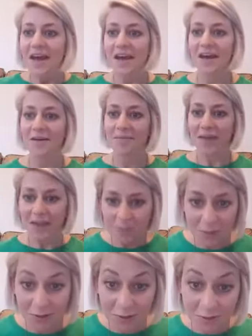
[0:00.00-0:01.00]

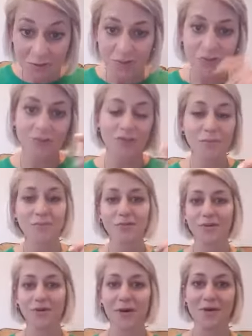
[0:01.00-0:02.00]
Anybody who's just jumped
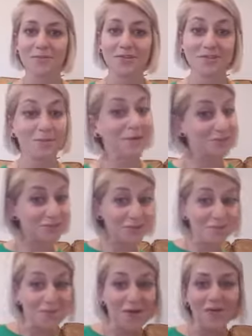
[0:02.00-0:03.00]
on, I'm just about to
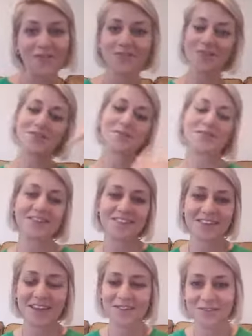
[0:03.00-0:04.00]
jump off, so you will need to
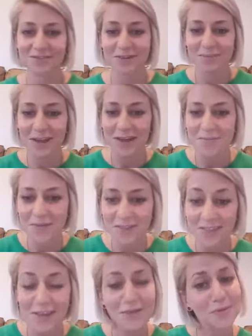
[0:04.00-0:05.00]
catch the replay. But
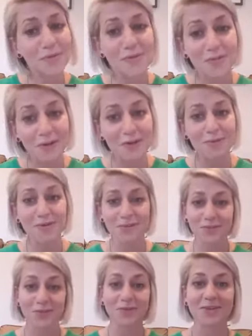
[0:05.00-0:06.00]
thank you all very much
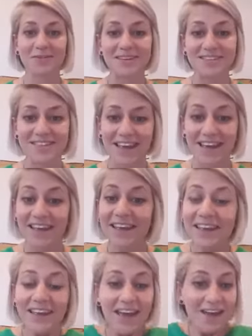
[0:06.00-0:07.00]
for joining me today.
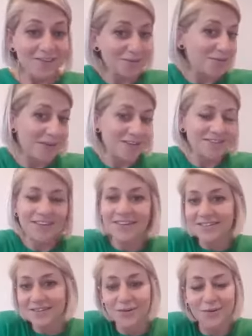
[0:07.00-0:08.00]
As always, it
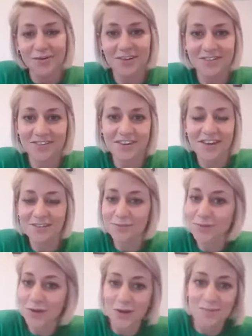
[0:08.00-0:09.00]
is an honor to share some
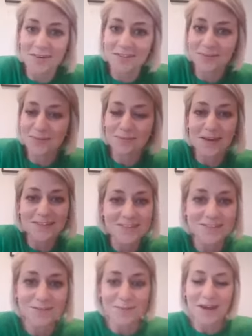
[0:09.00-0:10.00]
time and some space
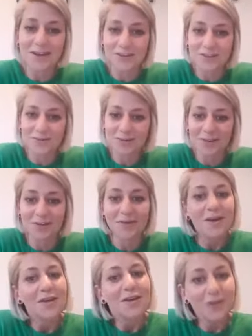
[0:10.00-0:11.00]
and some energy with you.
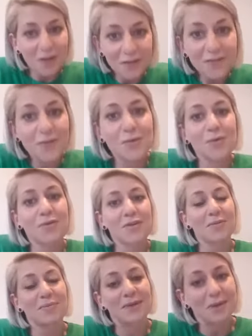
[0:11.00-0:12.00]
Go forth
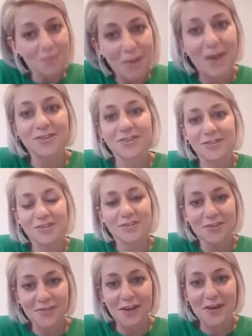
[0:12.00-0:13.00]
and be compassionate to
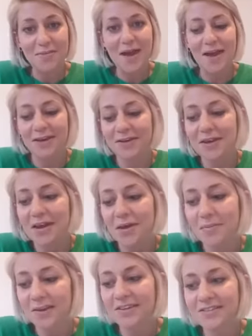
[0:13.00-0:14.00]
your fellow man,
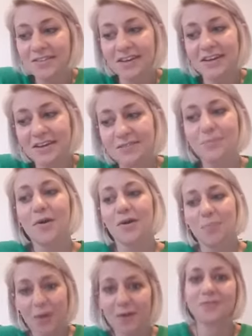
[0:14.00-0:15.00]
because it is my
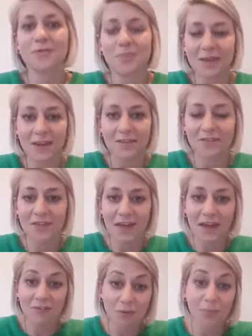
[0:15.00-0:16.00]
personal belief that
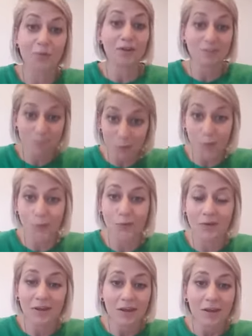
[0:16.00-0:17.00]
everybody is
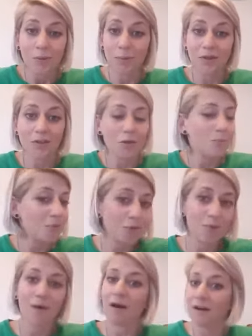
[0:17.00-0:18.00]
born with a
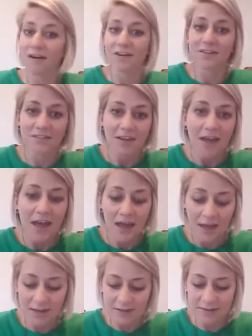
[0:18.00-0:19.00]
pure heart.
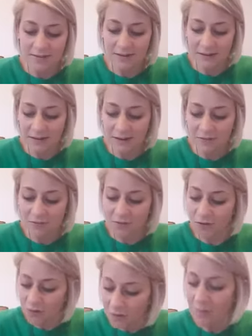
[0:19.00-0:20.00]
And if
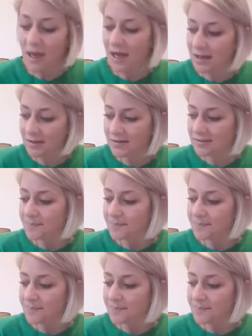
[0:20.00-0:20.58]
you had